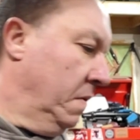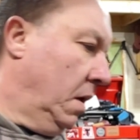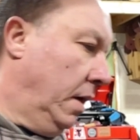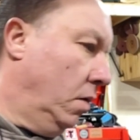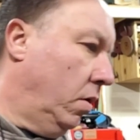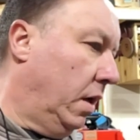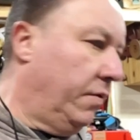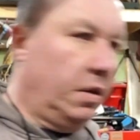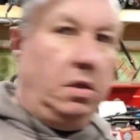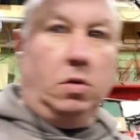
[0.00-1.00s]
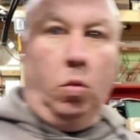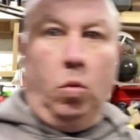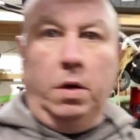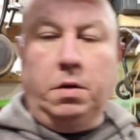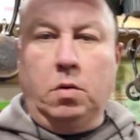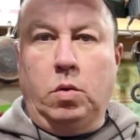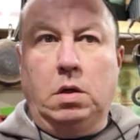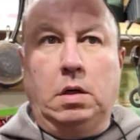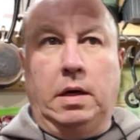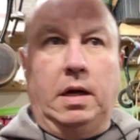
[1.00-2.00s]
I know I have at least one good one,
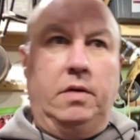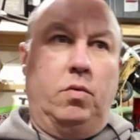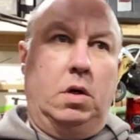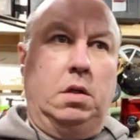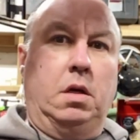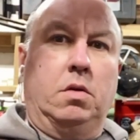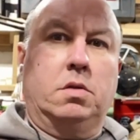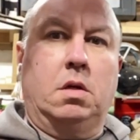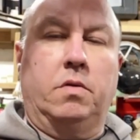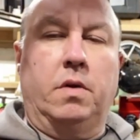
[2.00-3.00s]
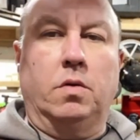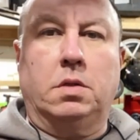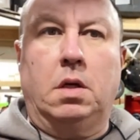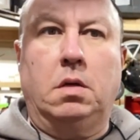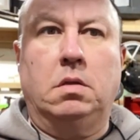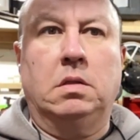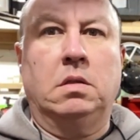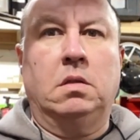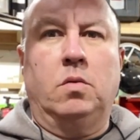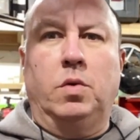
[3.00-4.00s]
and I have one on the other set outside,
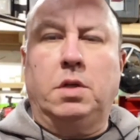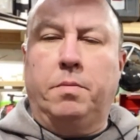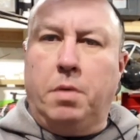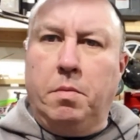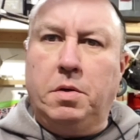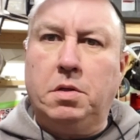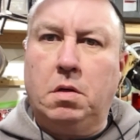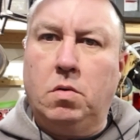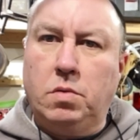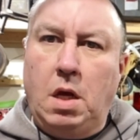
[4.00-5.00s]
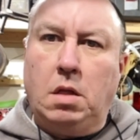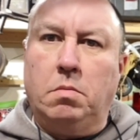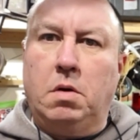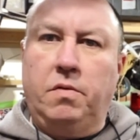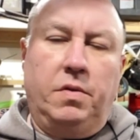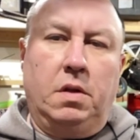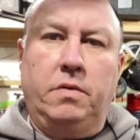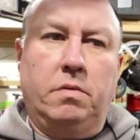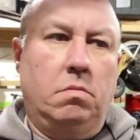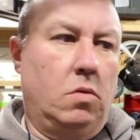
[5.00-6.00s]
which I probably should go take them off and leave
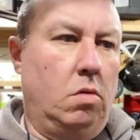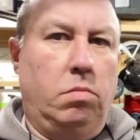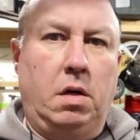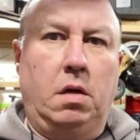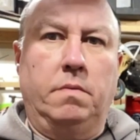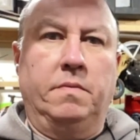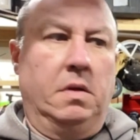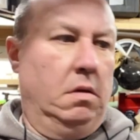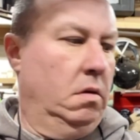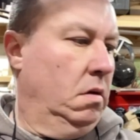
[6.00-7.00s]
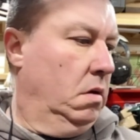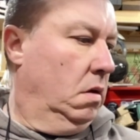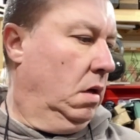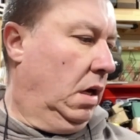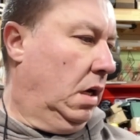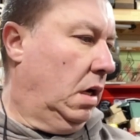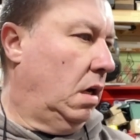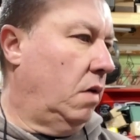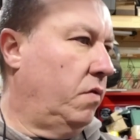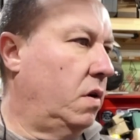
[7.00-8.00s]
them, or buy and I
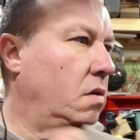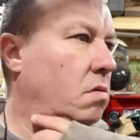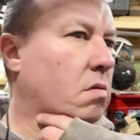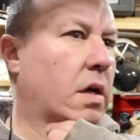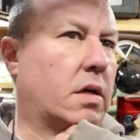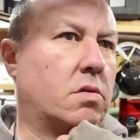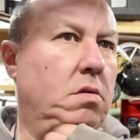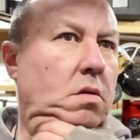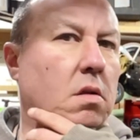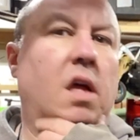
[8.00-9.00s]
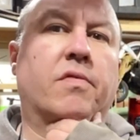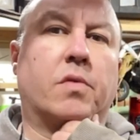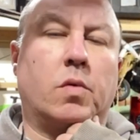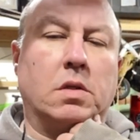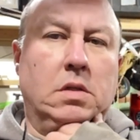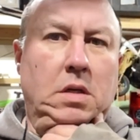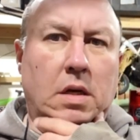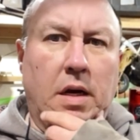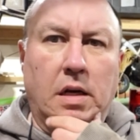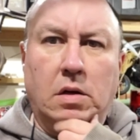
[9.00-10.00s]
have 2 extra left ones.
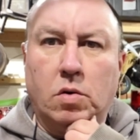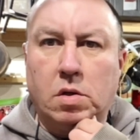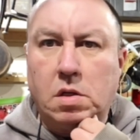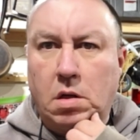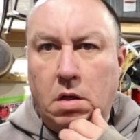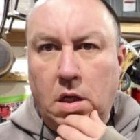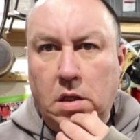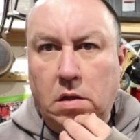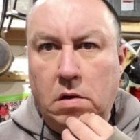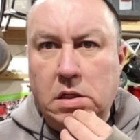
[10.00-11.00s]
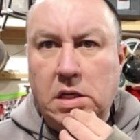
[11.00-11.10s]
And I noticed online there